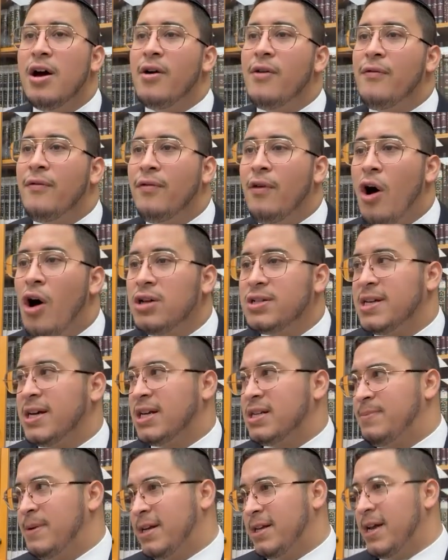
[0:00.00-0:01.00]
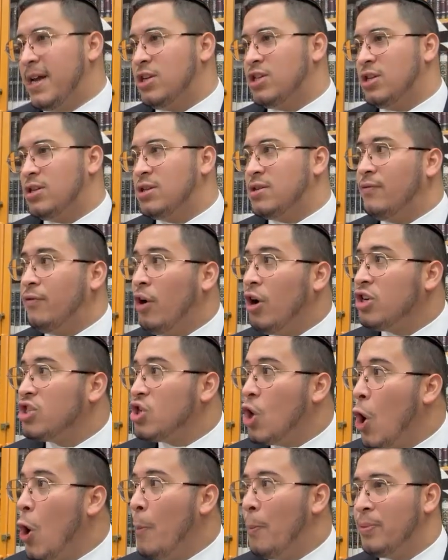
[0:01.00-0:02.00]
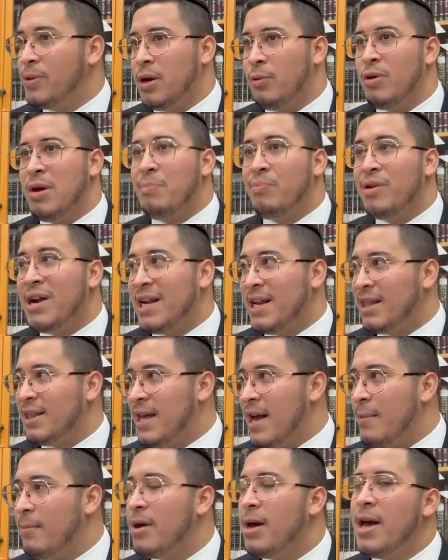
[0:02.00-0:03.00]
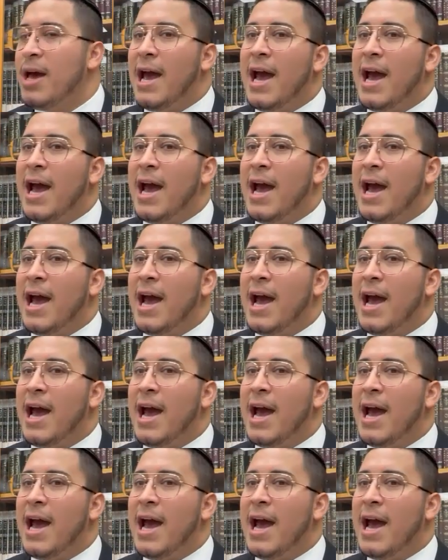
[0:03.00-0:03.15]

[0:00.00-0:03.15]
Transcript: false expectations, false hope that we breed in them,